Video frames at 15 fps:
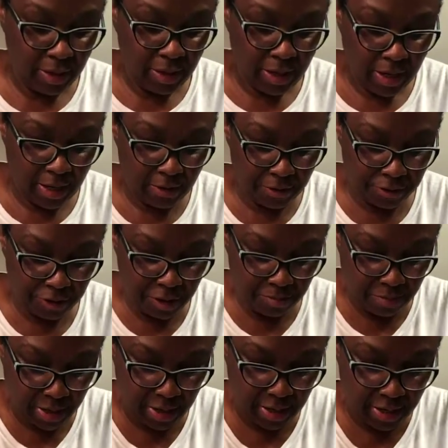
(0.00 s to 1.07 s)
And the sheet
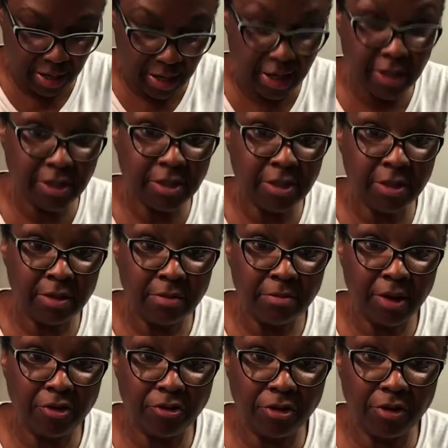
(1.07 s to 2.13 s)
pan has,
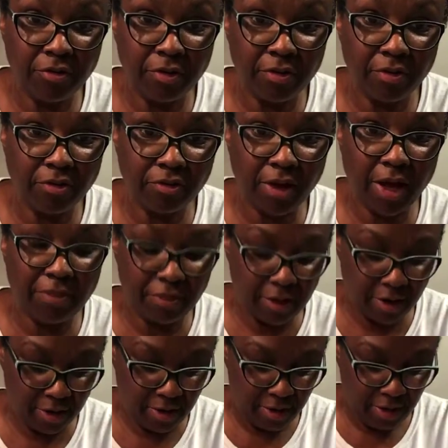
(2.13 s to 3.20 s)
make sure it's in the shot
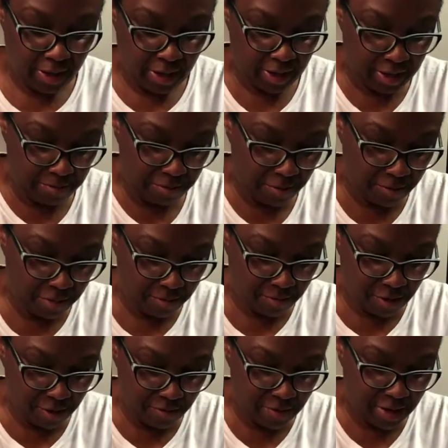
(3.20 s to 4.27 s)
there. I keep going the
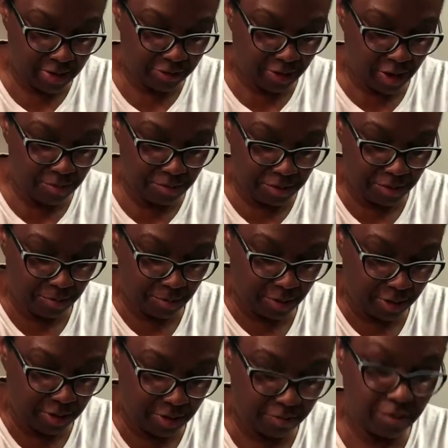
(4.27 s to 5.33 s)
wrong way. It's hard when you're
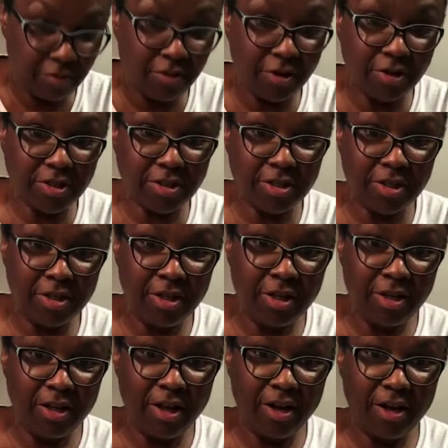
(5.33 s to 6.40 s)
working in reverse.
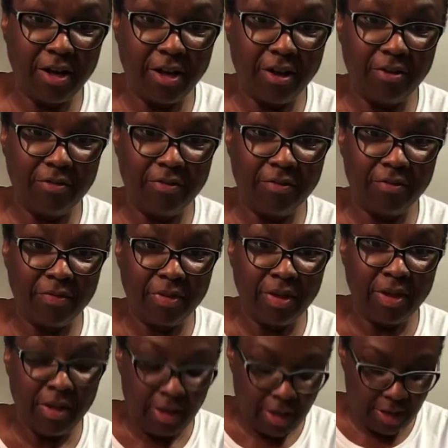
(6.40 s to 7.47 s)
There you go.
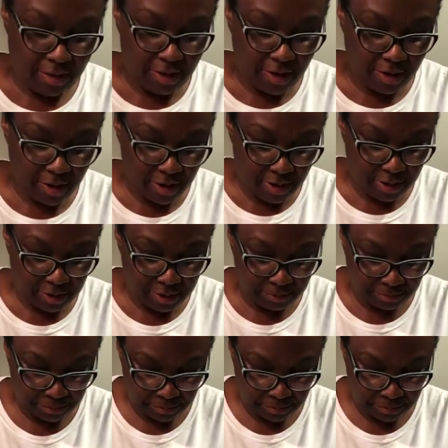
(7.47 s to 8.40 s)
And there it is.